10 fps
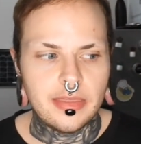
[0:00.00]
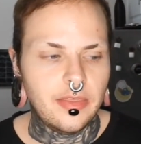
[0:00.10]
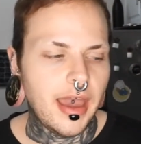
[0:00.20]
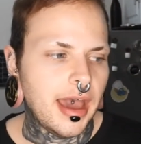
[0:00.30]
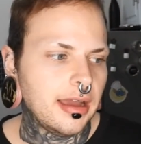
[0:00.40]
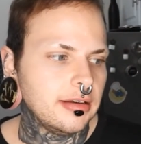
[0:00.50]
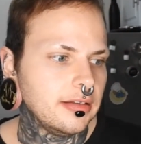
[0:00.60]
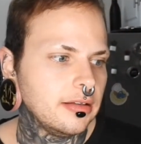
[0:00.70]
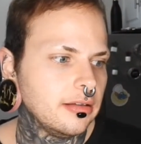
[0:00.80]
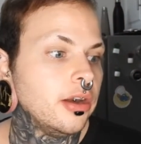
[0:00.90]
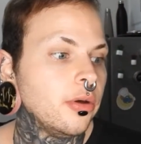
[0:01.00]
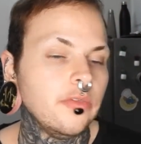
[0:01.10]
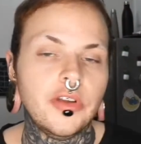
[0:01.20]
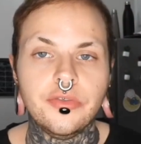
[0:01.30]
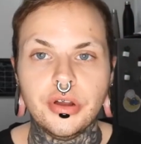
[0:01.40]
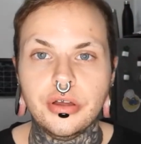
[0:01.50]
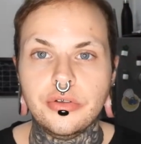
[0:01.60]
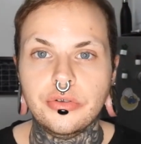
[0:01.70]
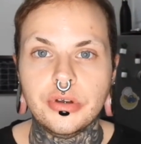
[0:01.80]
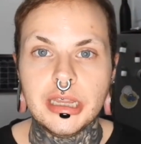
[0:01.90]
that I know I've never
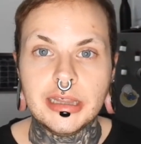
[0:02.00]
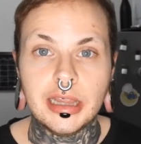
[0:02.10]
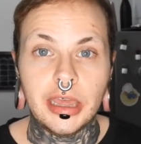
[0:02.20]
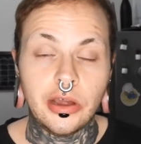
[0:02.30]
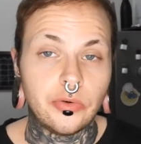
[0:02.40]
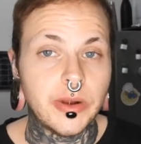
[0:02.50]
included like a